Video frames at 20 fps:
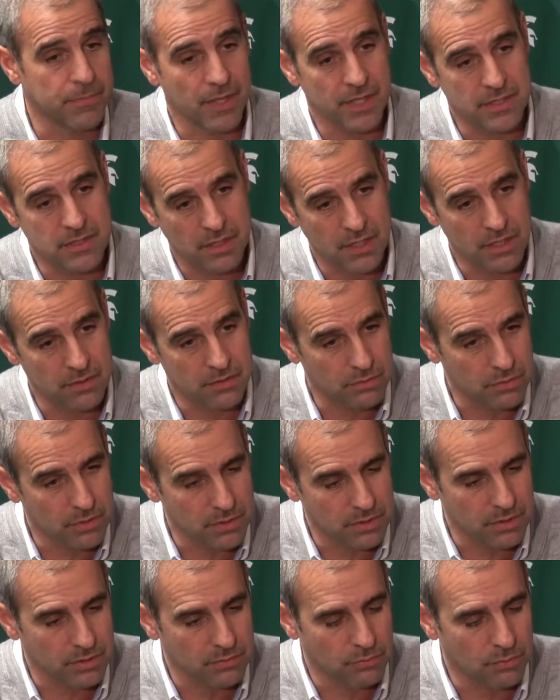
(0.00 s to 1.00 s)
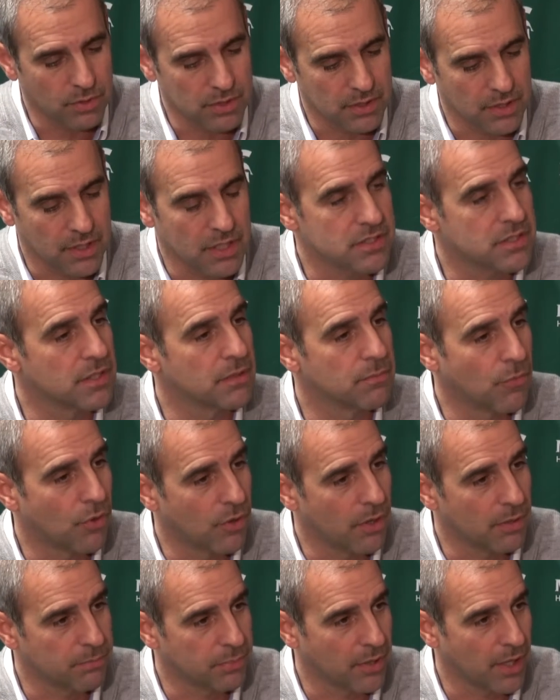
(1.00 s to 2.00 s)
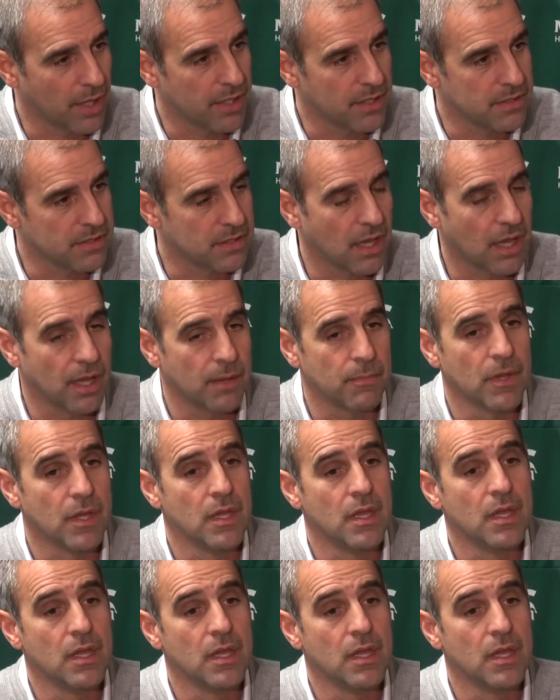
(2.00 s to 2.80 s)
That's get, what, what gets them more playing time.